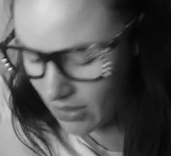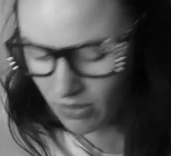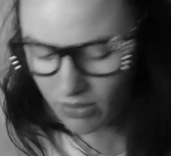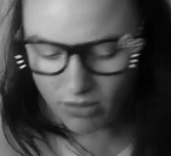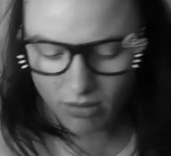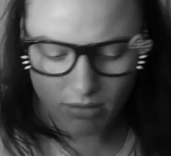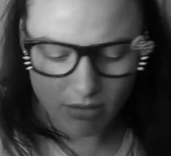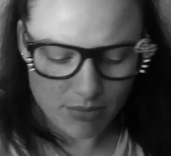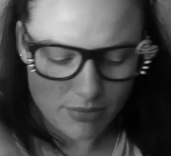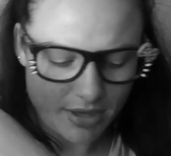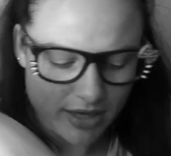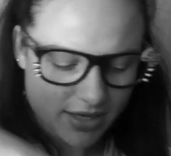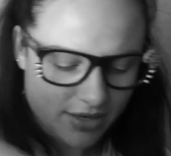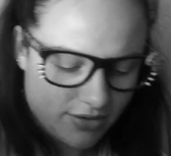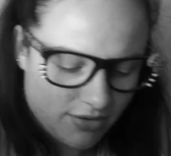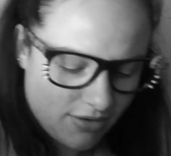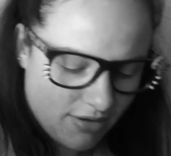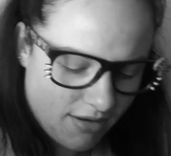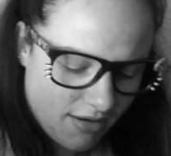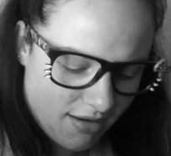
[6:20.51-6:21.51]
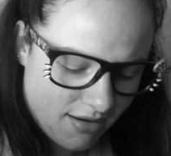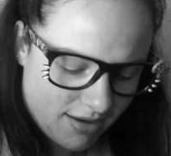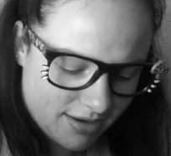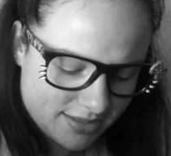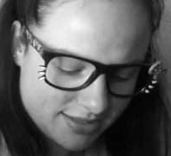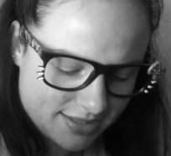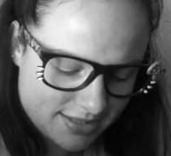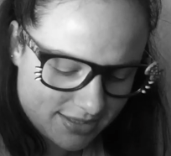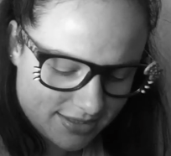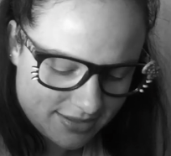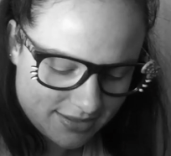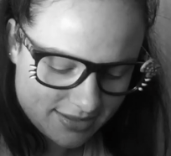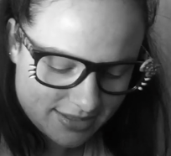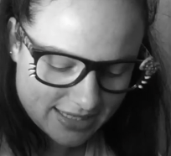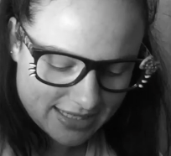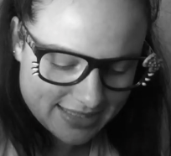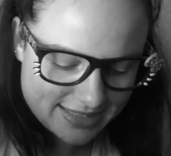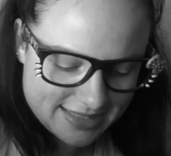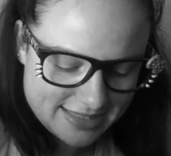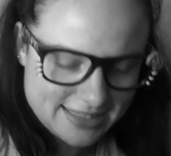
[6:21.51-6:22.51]
Oh my god,
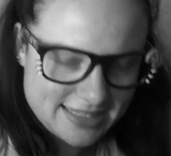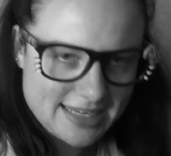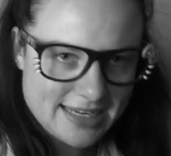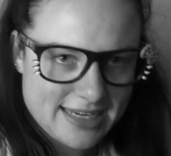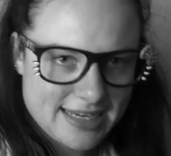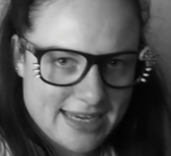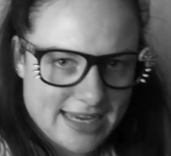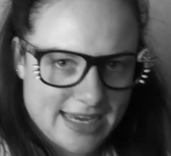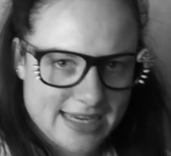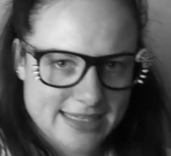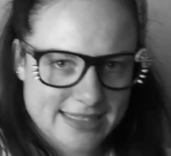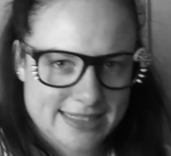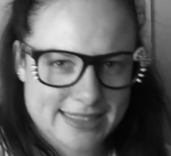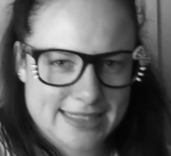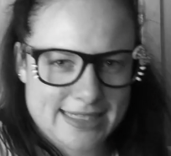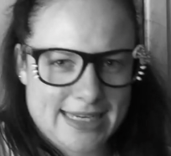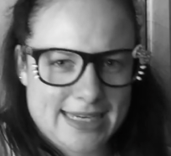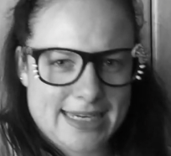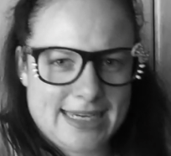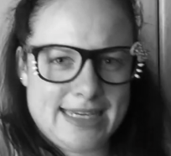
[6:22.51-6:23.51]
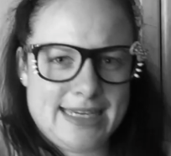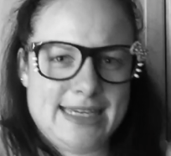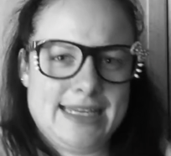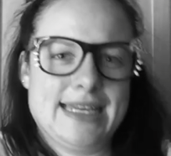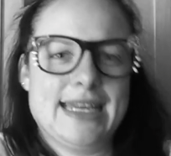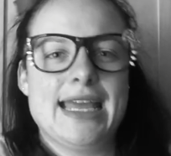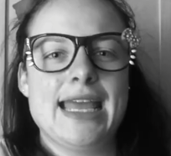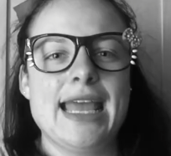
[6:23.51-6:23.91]
I see it.